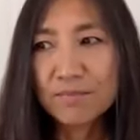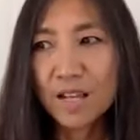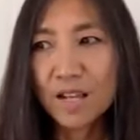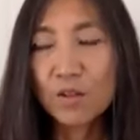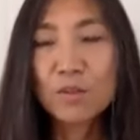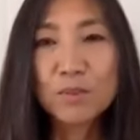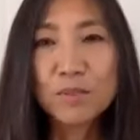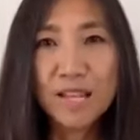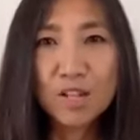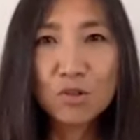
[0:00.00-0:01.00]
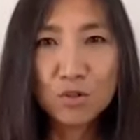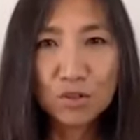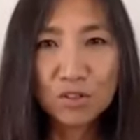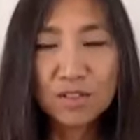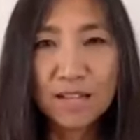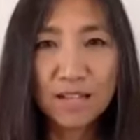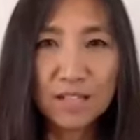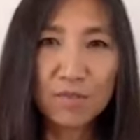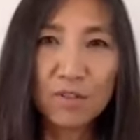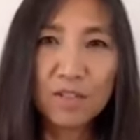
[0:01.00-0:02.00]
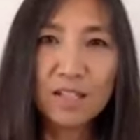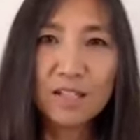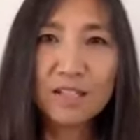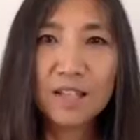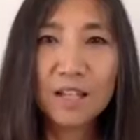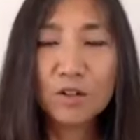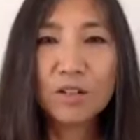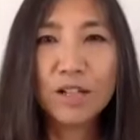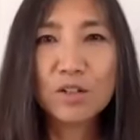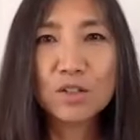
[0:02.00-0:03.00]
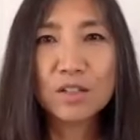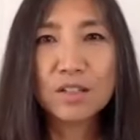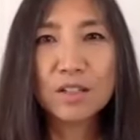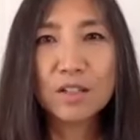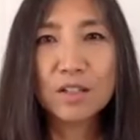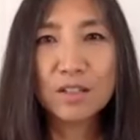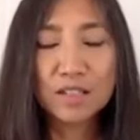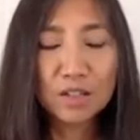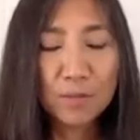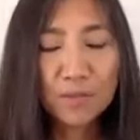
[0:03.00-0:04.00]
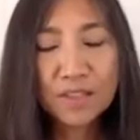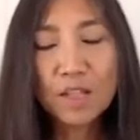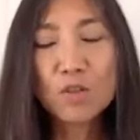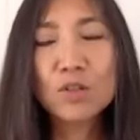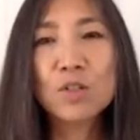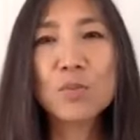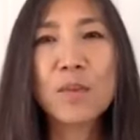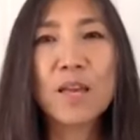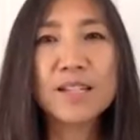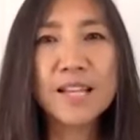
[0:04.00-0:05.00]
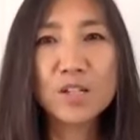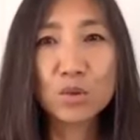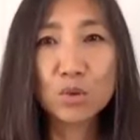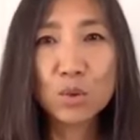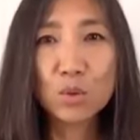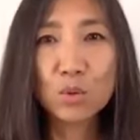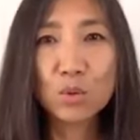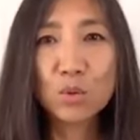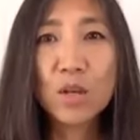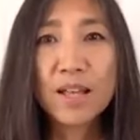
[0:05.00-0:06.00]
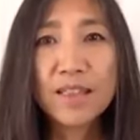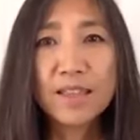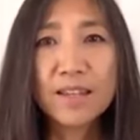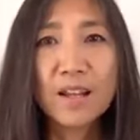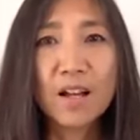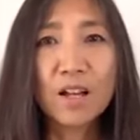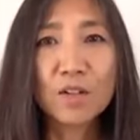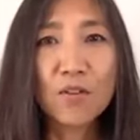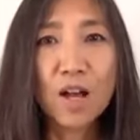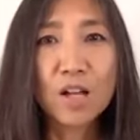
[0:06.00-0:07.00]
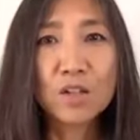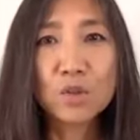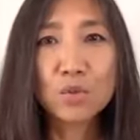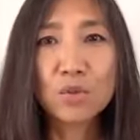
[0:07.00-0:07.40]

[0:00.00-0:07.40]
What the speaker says: that could be dangerous activity, that could actually, that's something that you need to pay attention to, then I advise you